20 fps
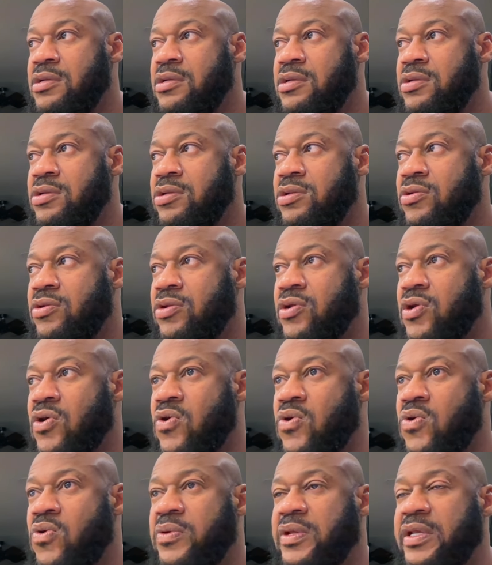You know, the
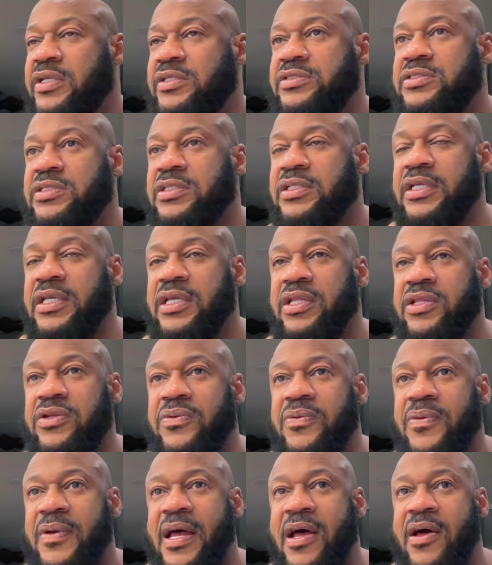goal is to lean
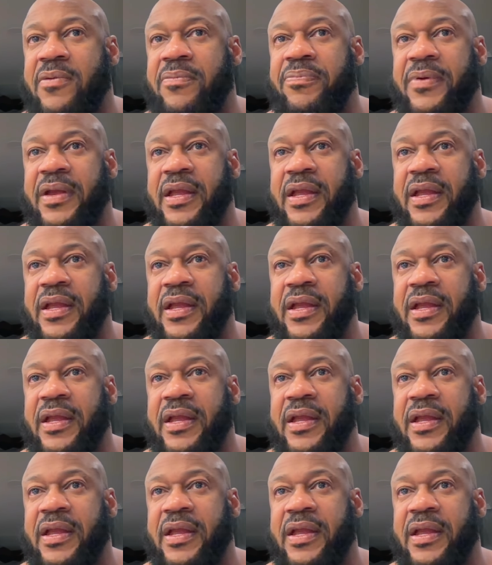you out,